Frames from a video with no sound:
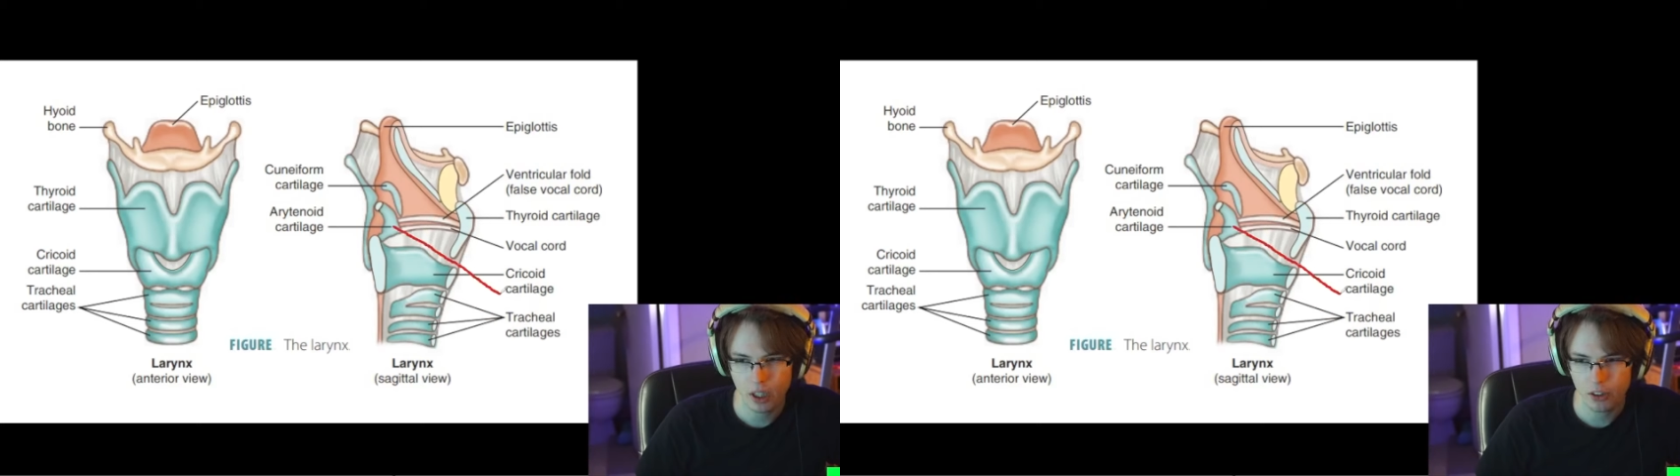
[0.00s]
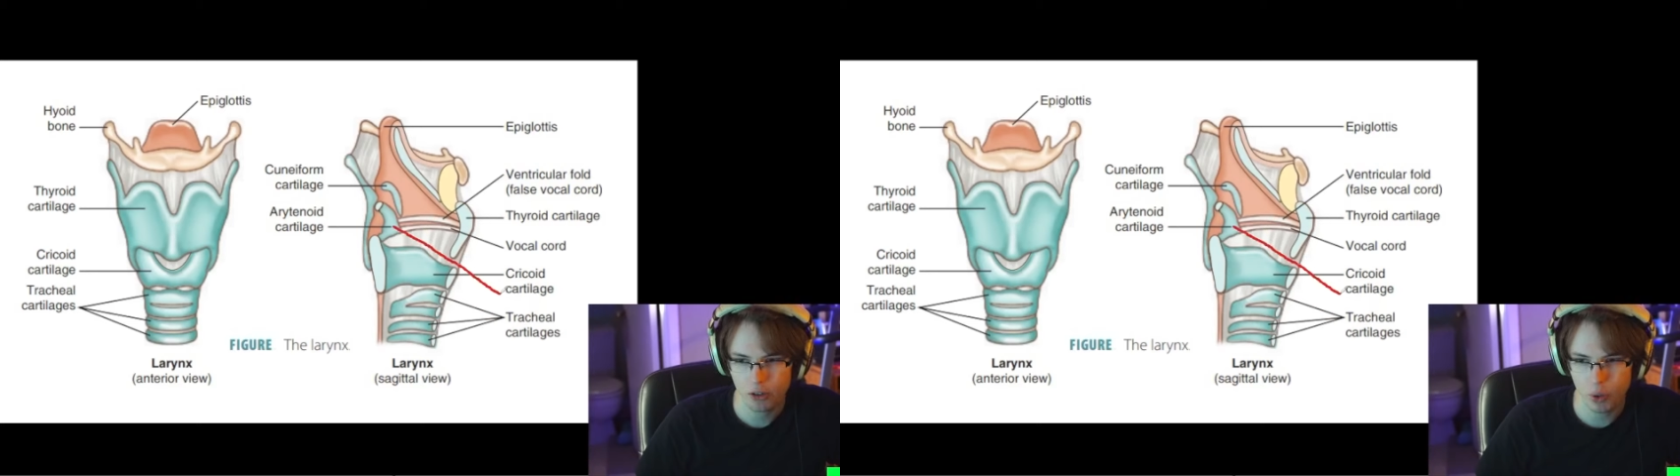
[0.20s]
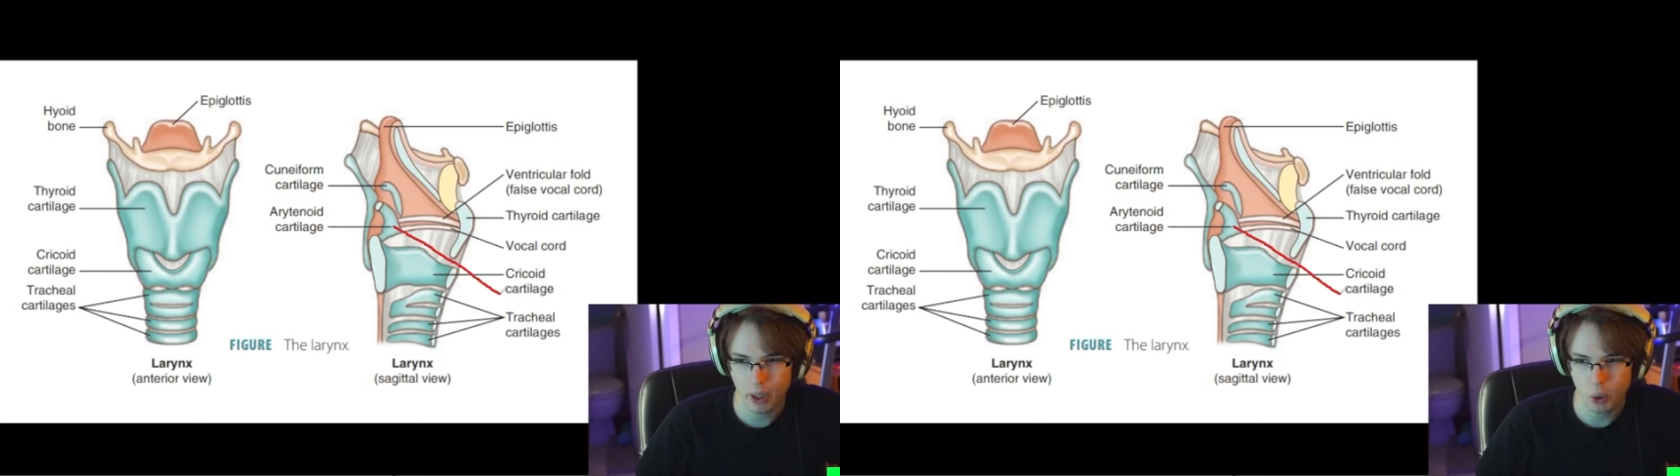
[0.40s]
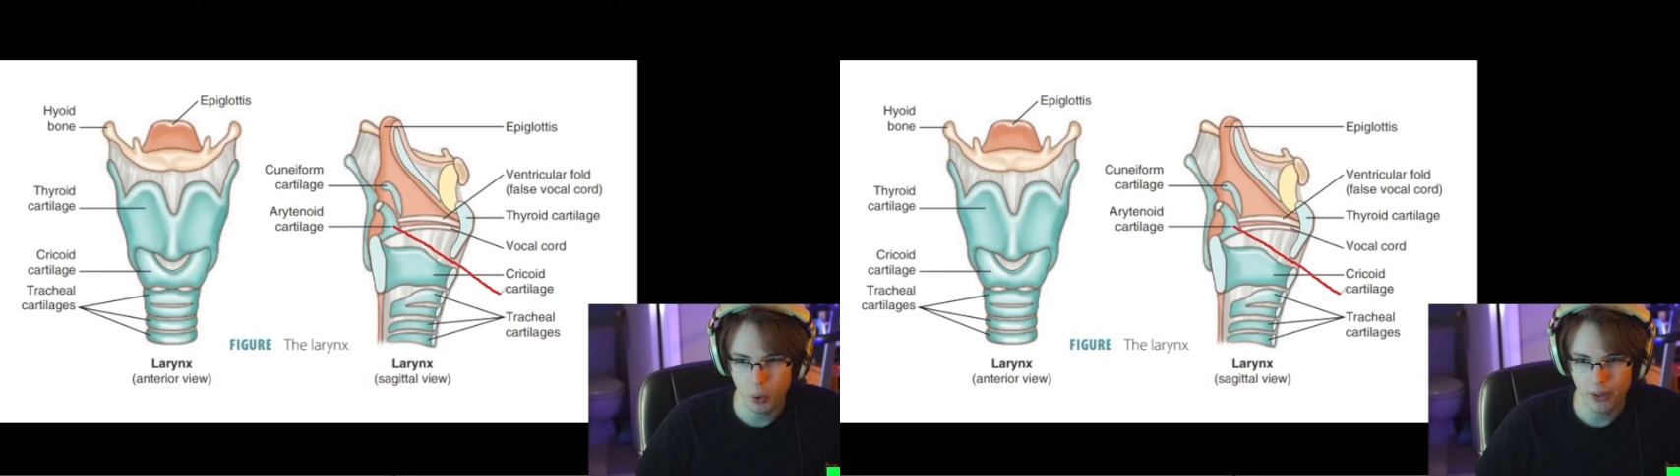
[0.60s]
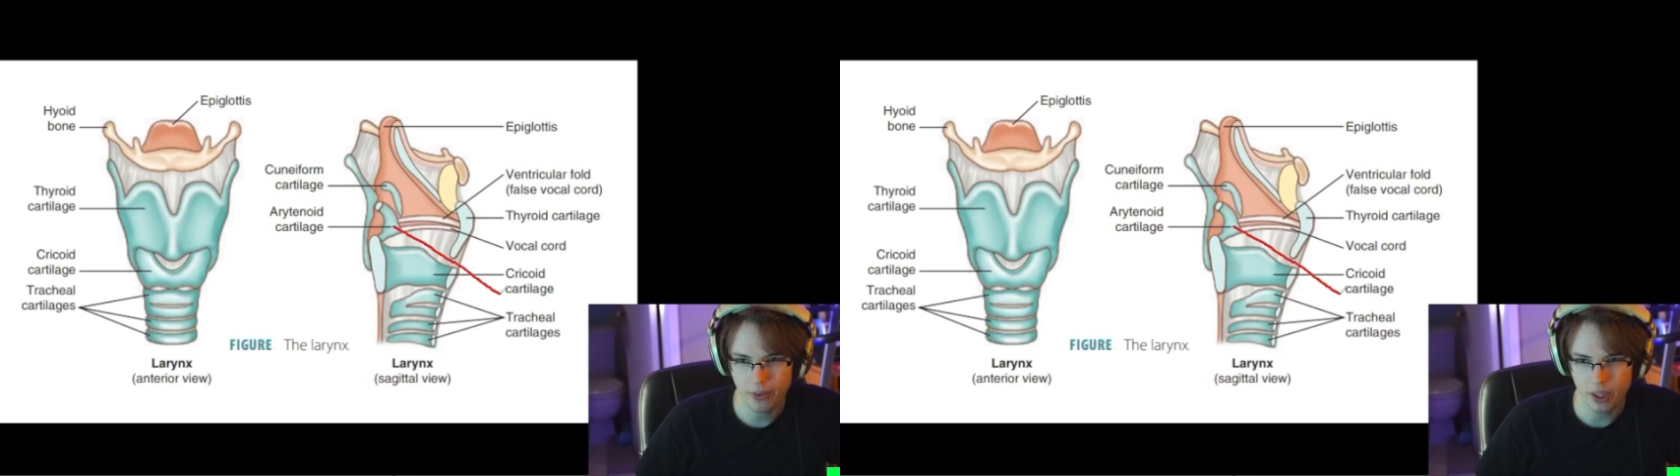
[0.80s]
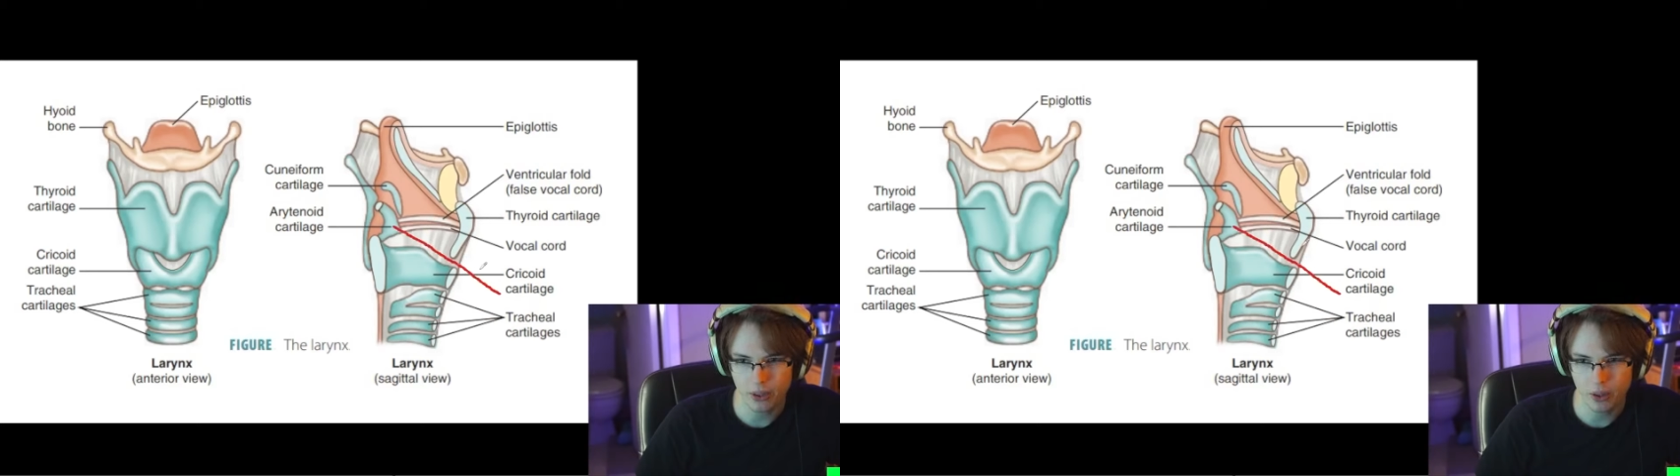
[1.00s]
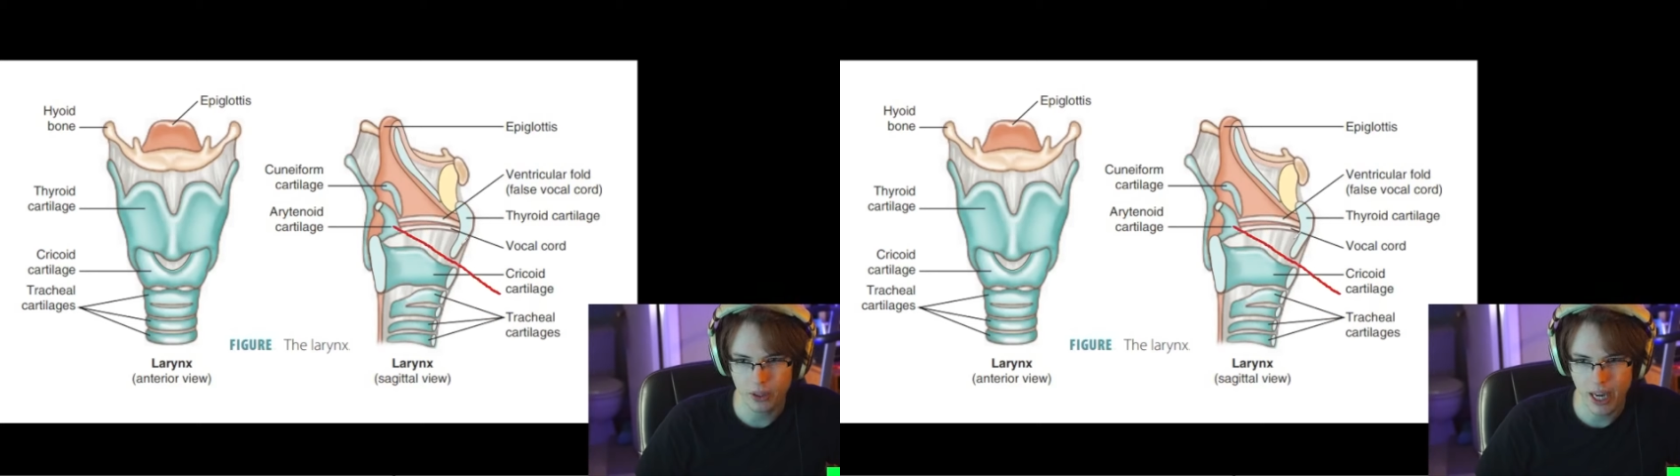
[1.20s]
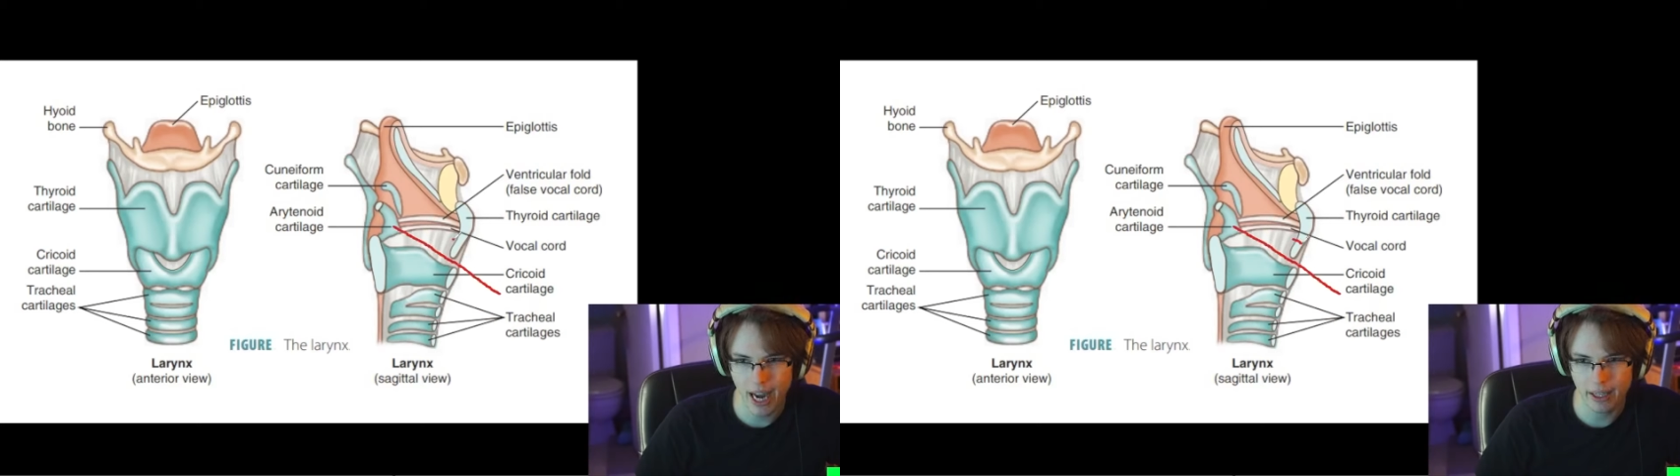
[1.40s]
stretch with it, they're
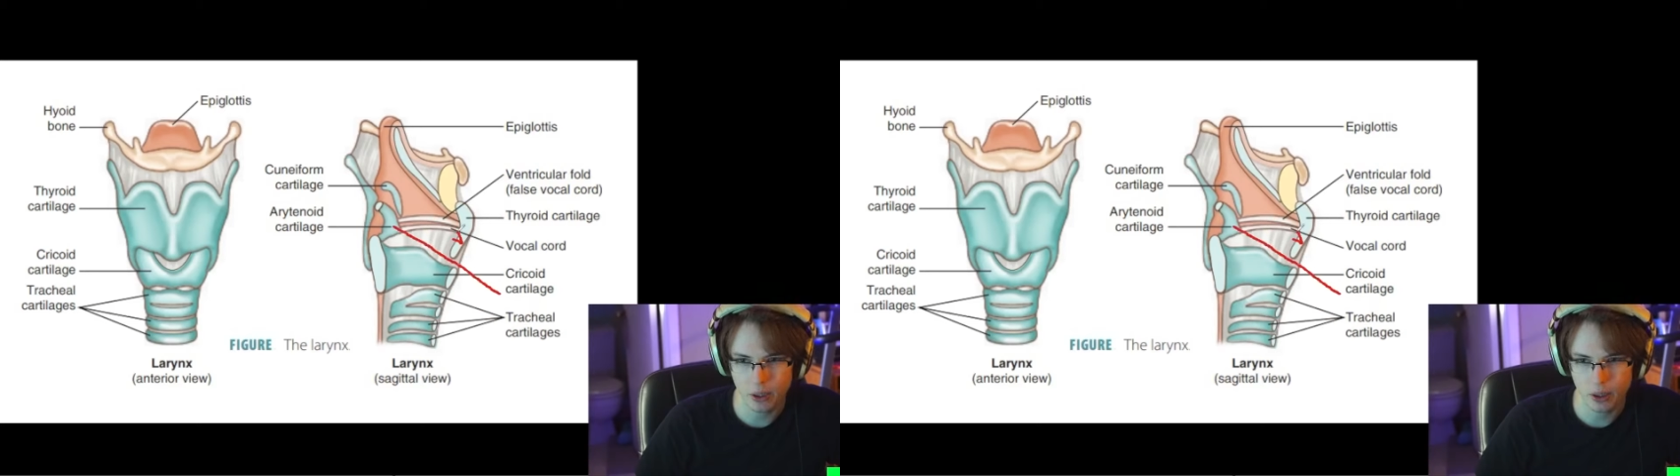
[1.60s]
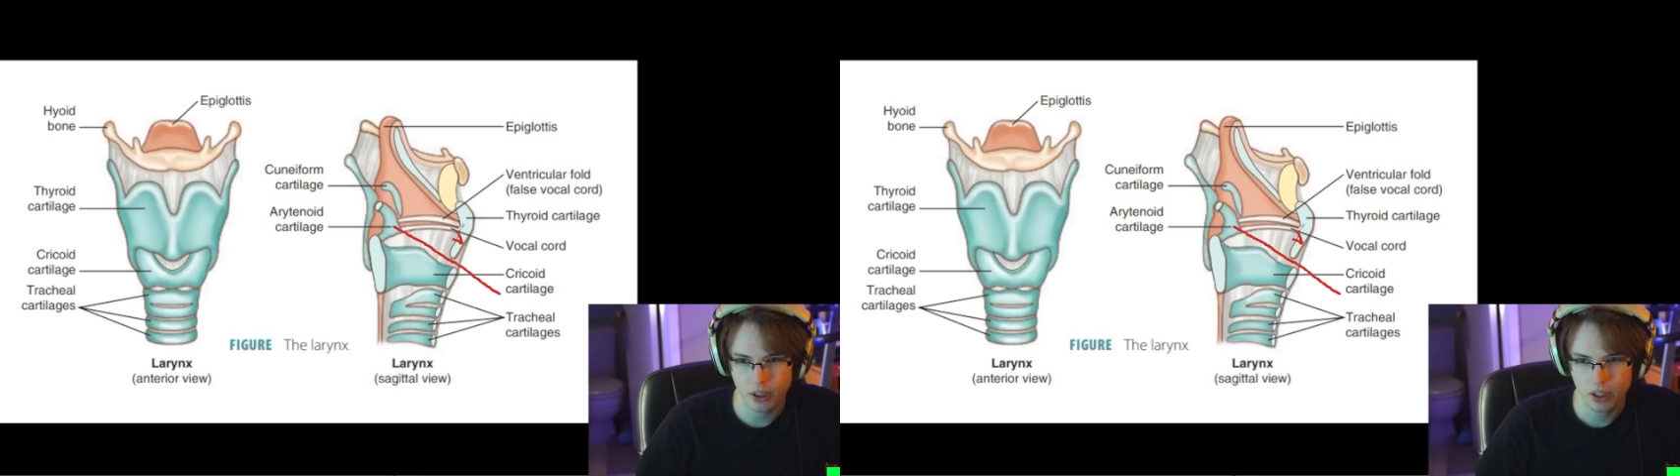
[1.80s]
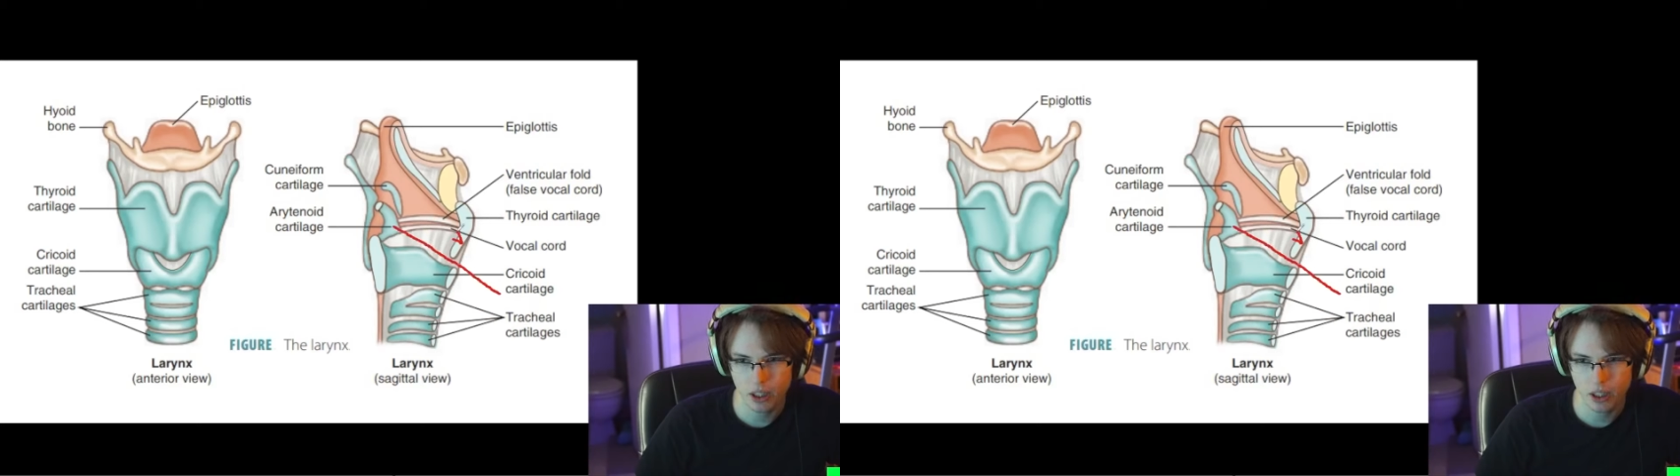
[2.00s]
attached.